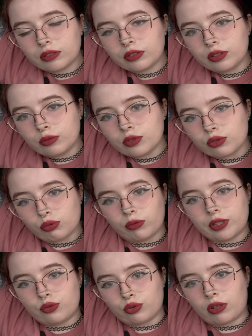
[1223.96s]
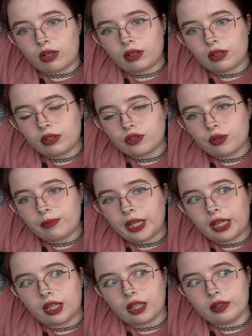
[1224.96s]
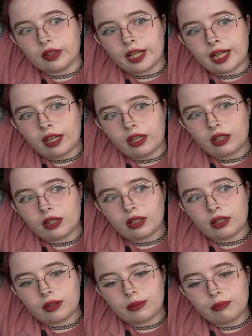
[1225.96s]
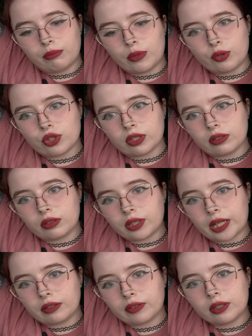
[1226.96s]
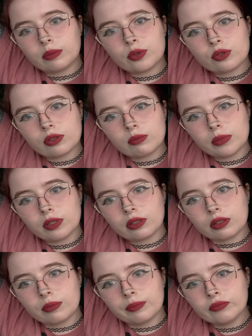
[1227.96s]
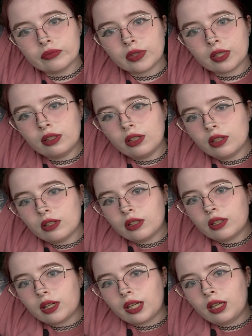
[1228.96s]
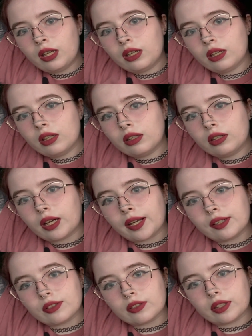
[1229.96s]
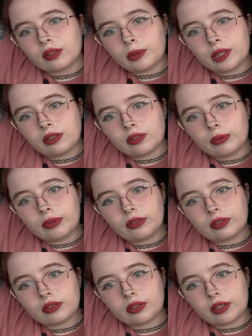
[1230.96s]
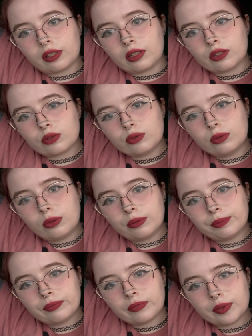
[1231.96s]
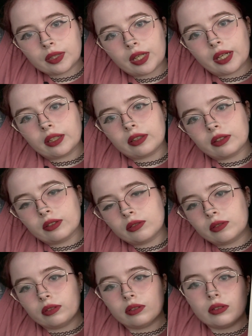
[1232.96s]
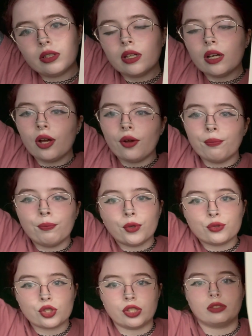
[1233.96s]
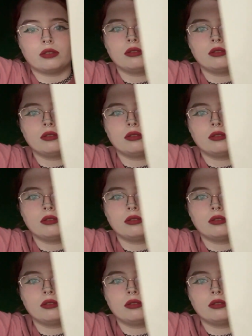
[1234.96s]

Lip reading: you just redraw her to make it like motion, kind of like a motion blur. And I just like the way this one looked. I think it's cool. I like the little motion.